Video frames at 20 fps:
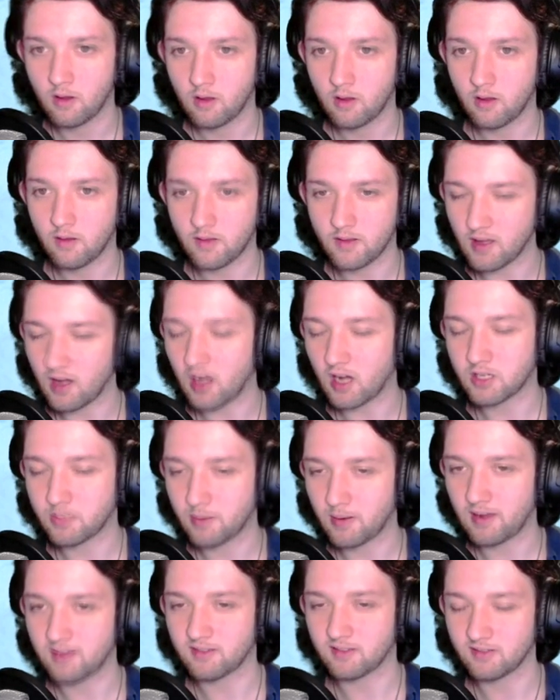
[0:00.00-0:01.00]
the Arch
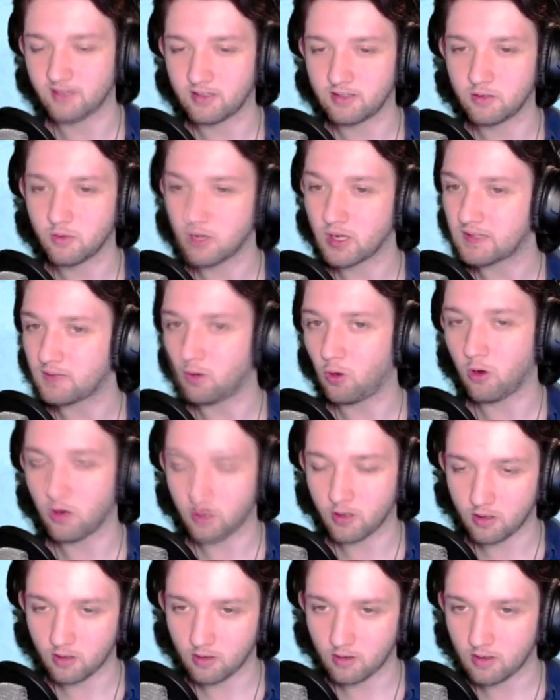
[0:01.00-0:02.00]
Pass, because I do want to
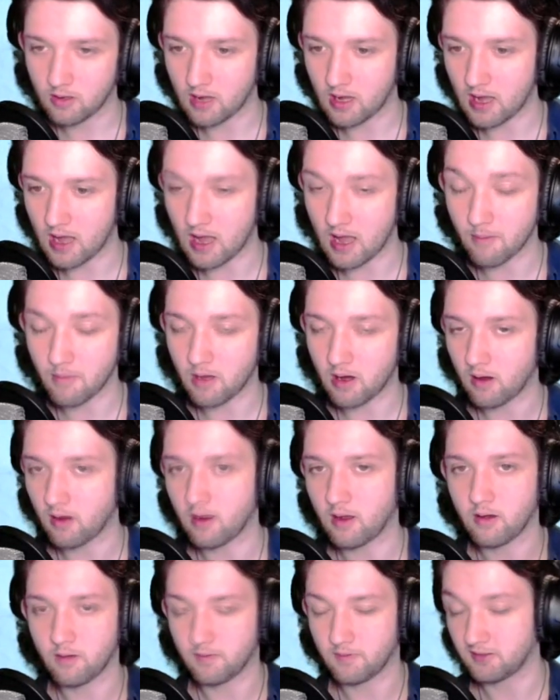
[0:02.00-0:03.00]
talk about
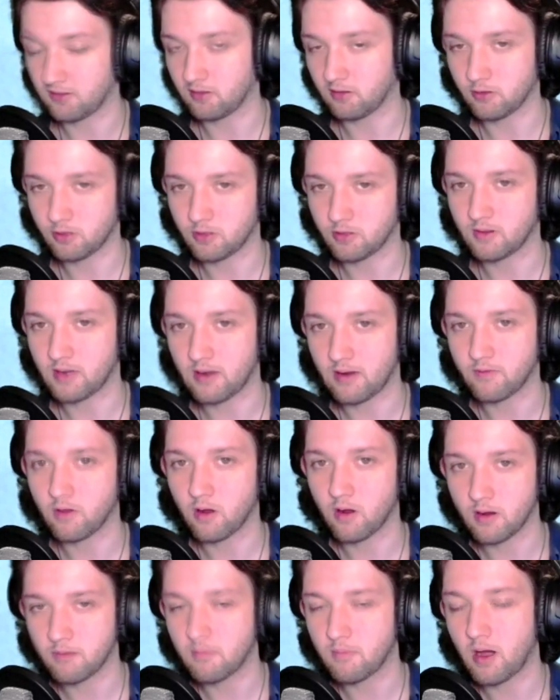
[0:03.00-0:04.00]
another solution that I've got
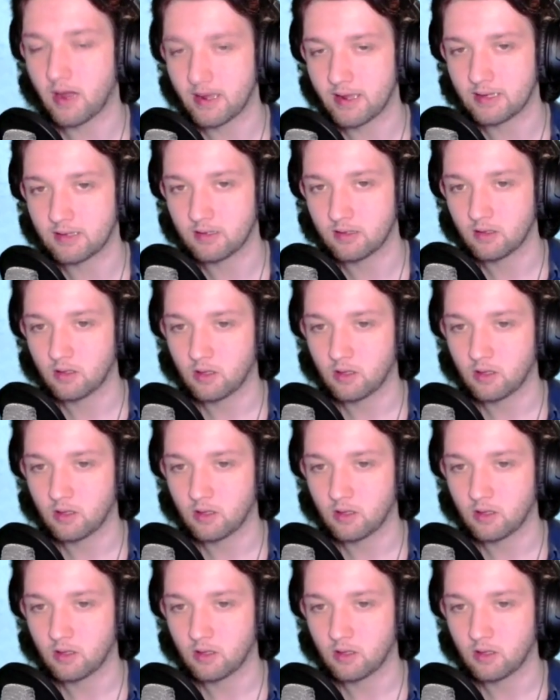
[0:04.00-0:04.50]
in mind